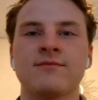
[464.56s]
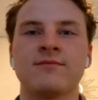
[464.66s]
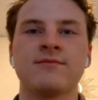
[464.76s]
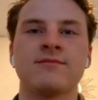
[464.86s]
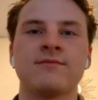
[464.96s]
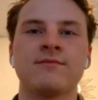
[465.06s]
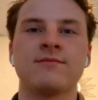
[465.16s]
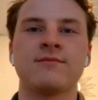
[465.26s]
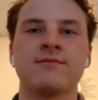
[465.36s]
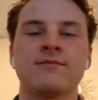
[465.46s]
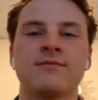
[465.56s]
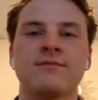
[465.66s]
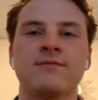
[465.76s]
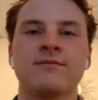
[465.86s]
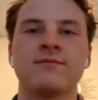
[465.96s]

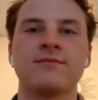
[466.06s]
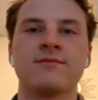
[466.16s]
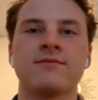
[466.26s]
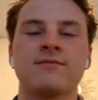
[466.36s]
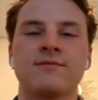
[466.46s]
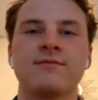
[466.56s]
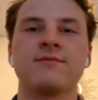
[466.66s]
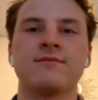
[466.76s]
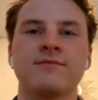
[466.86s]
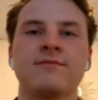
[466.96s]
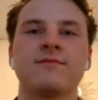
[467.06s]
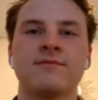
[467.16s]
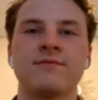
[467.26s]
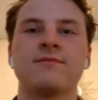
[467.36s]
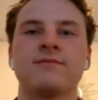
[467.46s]

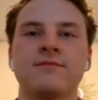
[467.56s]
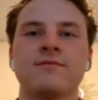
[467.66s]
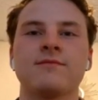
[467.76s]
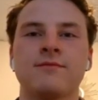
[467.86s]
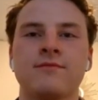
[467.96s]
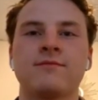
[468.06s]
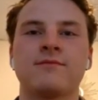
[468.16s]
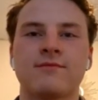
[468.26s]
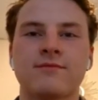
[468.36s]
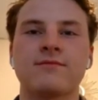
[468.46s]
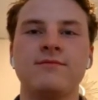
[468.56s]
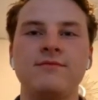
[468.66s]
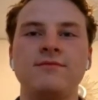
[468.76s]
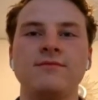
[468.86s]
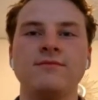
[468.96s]

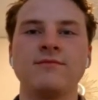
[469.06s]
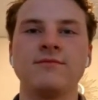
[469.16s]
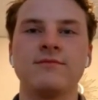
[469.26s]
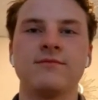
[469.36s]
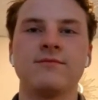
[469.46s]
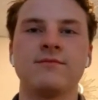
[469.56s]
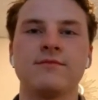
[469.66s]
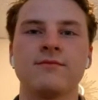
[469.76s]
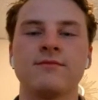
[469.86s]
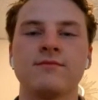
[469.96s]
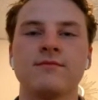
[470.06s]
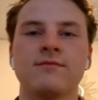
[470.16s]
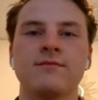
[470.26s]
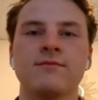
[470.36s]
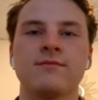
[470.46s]

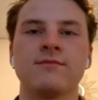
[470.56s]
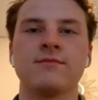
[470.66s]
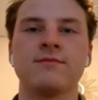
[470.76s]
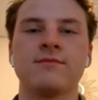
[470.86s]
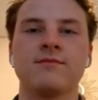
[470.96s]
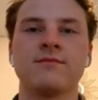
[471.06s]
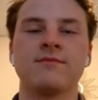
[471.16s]
[no speech]